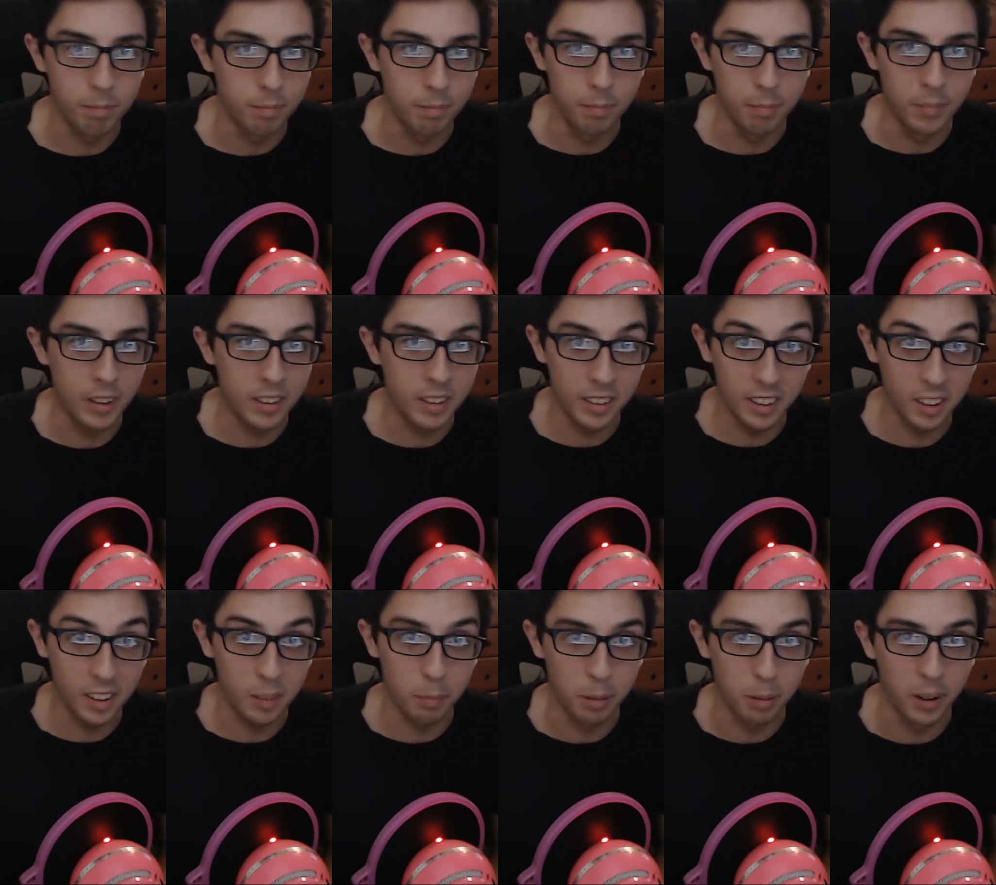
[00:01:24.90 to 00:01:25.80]
this
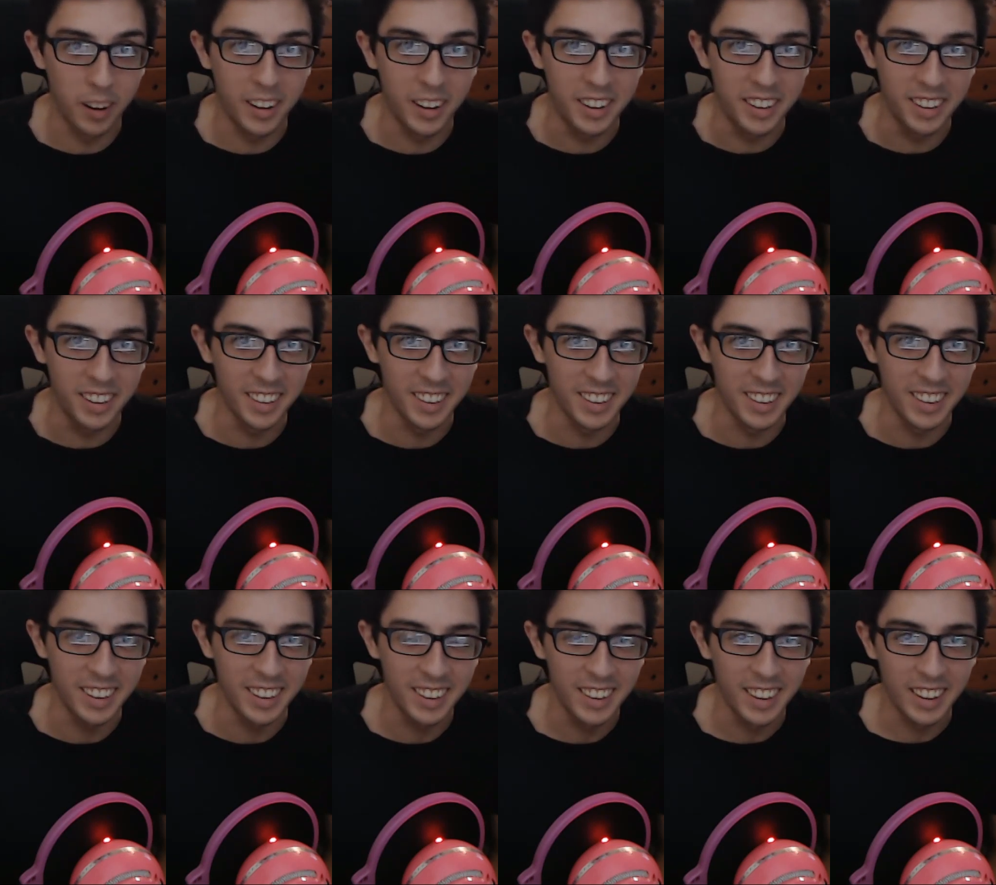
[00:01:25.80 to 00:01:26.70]
thing's pretty good.
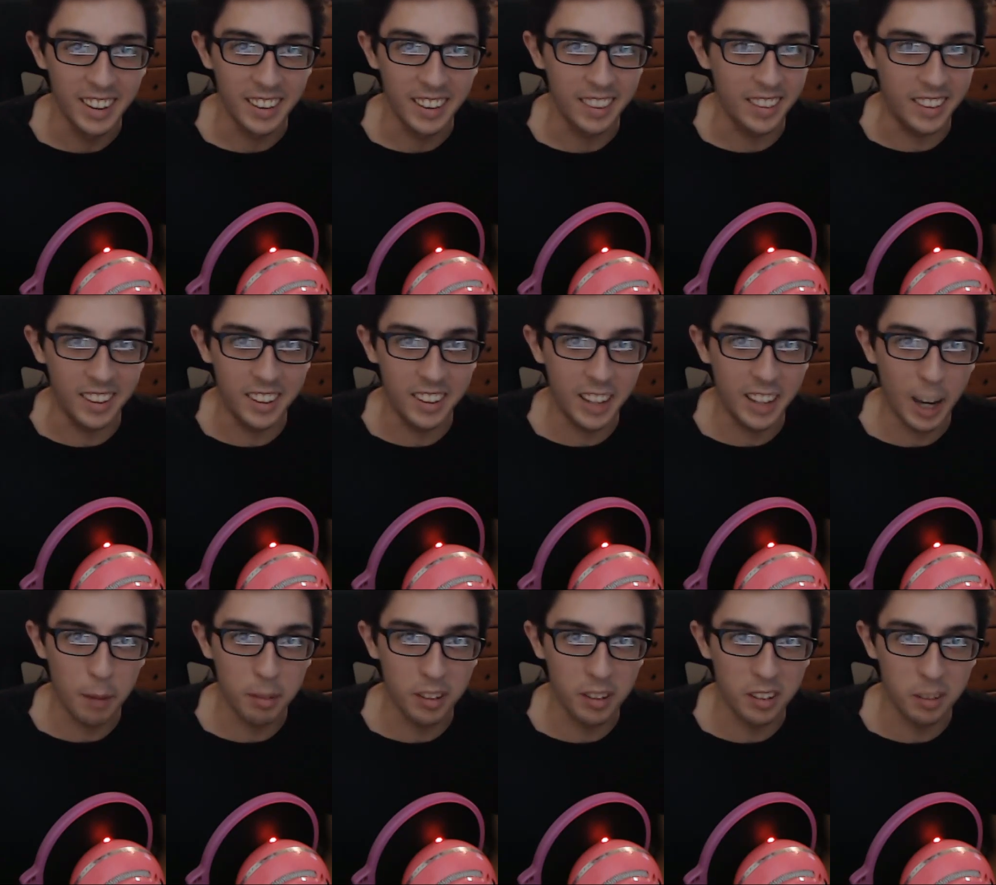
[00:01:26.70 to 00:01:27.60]
The
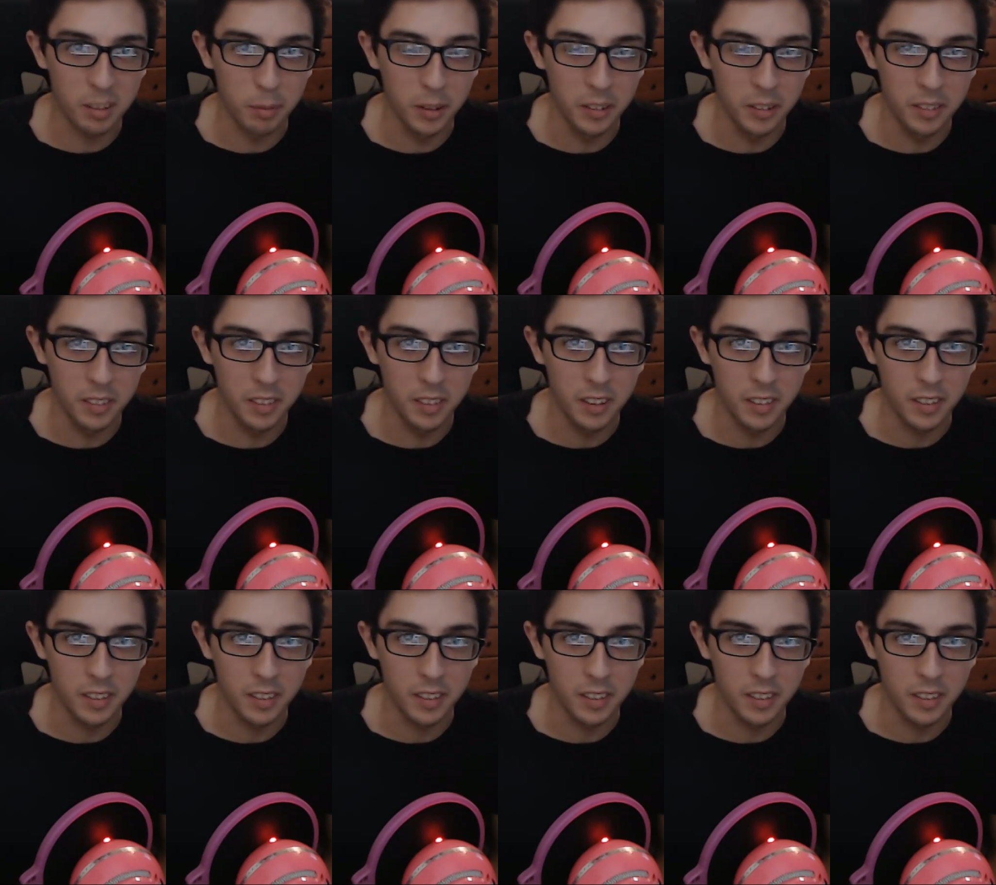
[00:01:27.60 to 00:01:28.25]
keycaps are smooth,